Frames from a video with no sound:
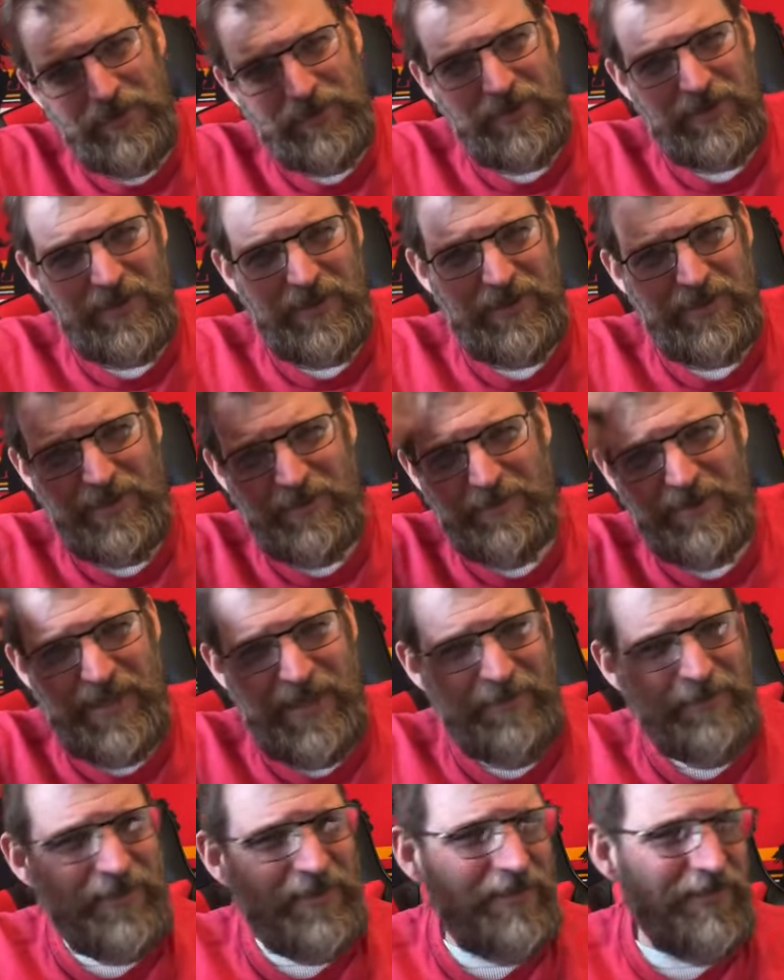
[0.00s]
it looks,
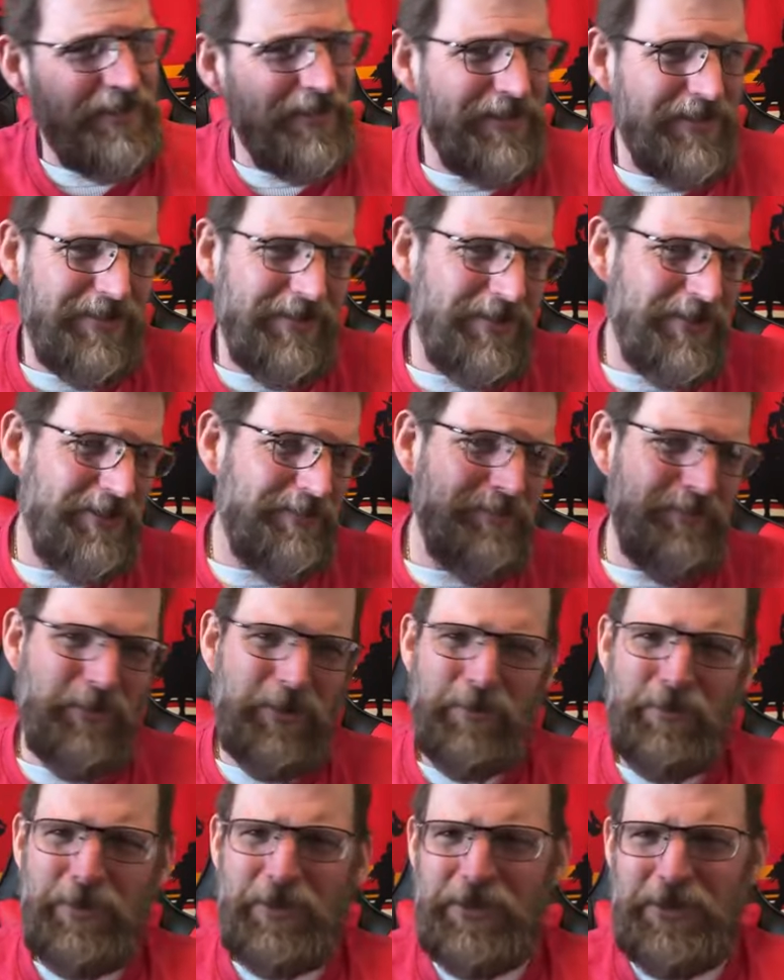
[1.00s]
sometimes it just looks
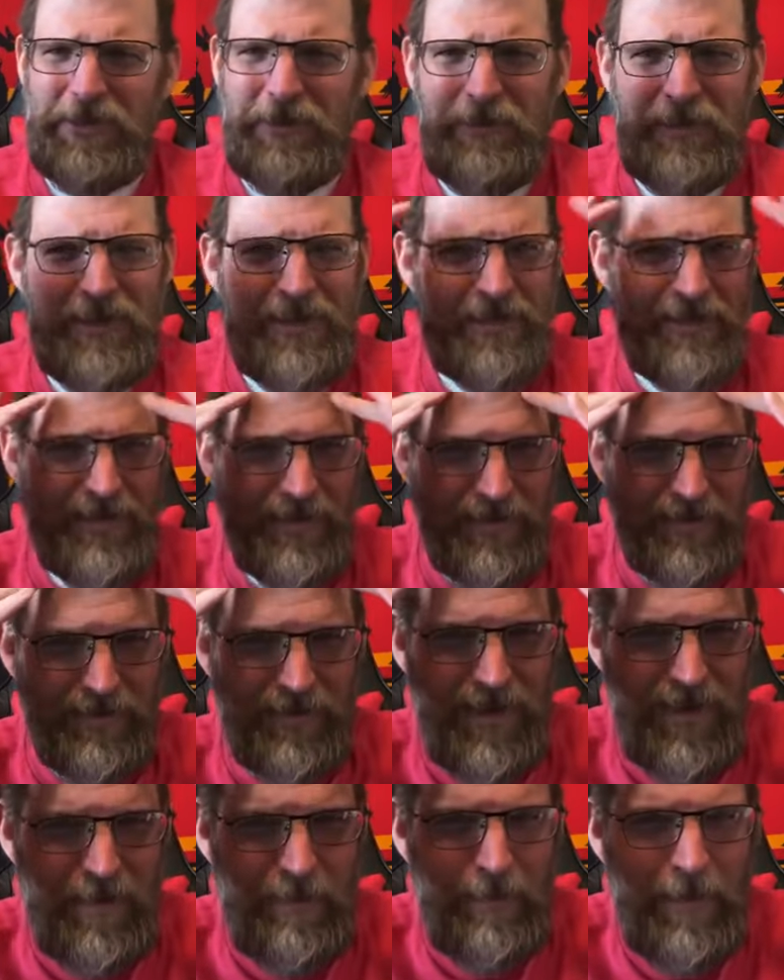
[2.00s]
more bushy. But, it, you
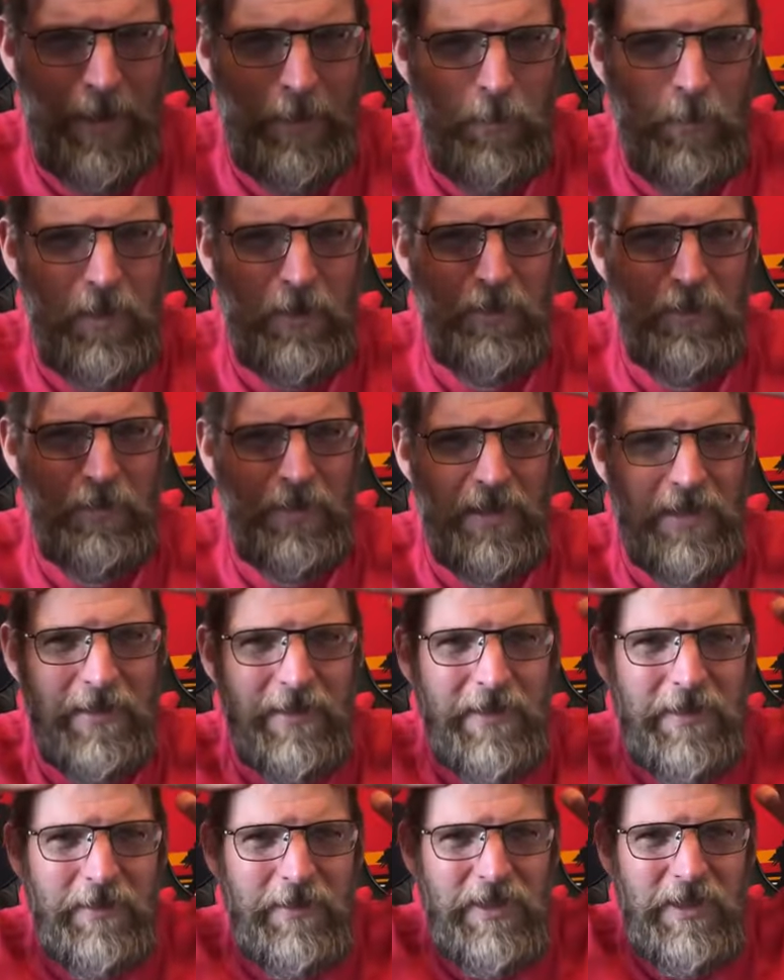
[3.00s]
know, my widow,
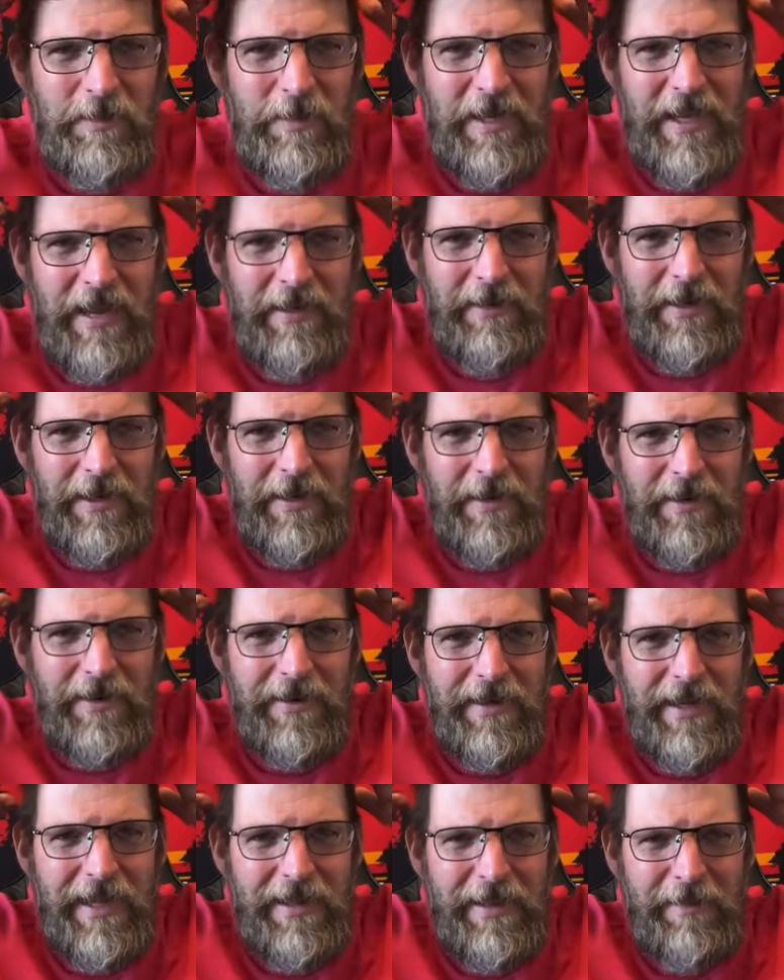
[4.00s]
it used to be down
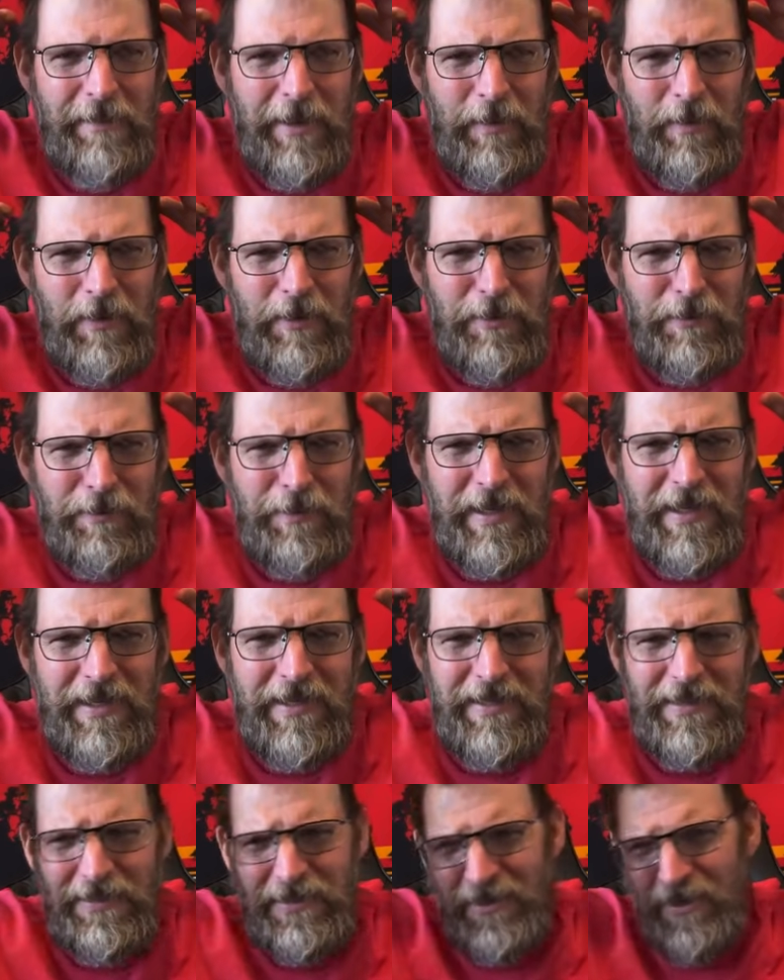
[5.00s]
here, and then my widow
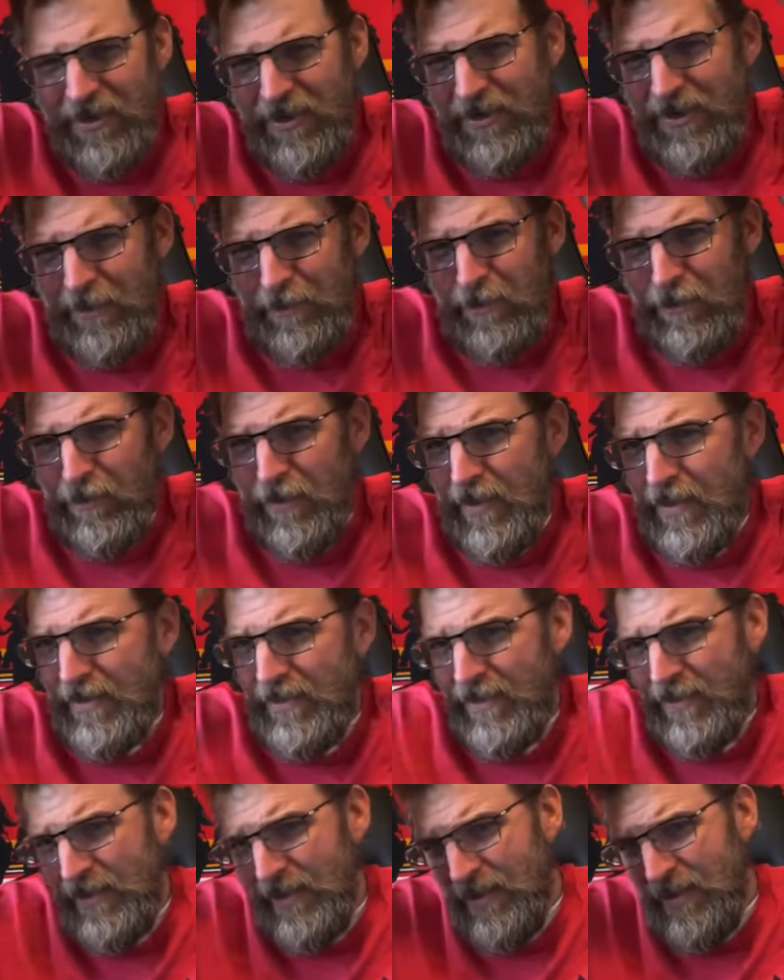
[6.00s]
peak has gone up a
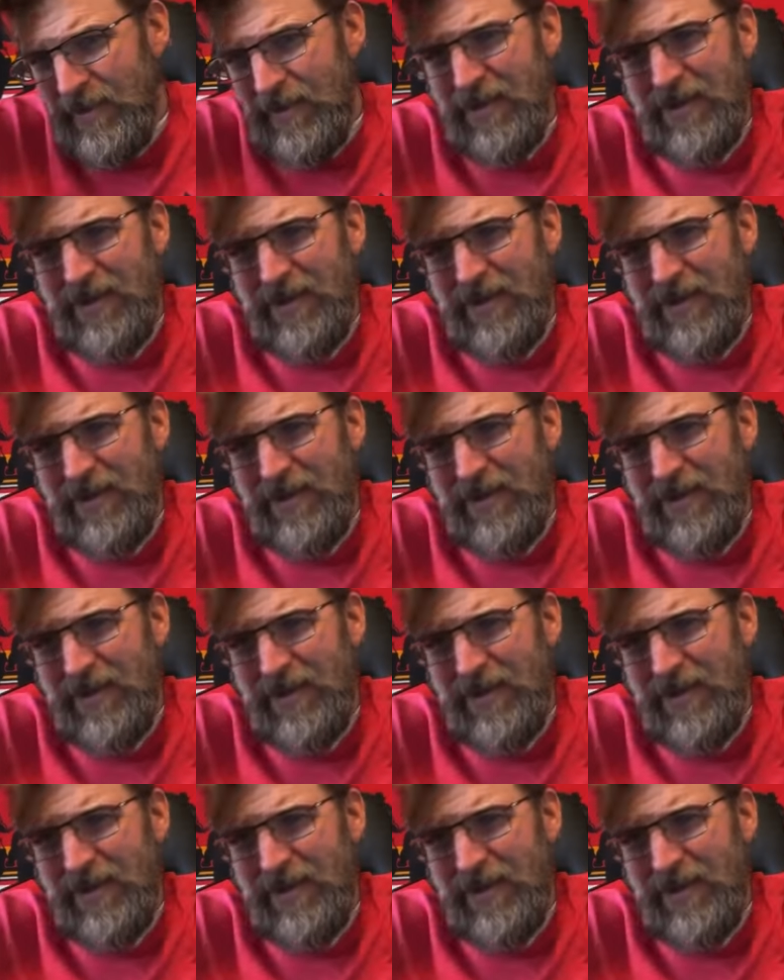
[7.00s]
bit.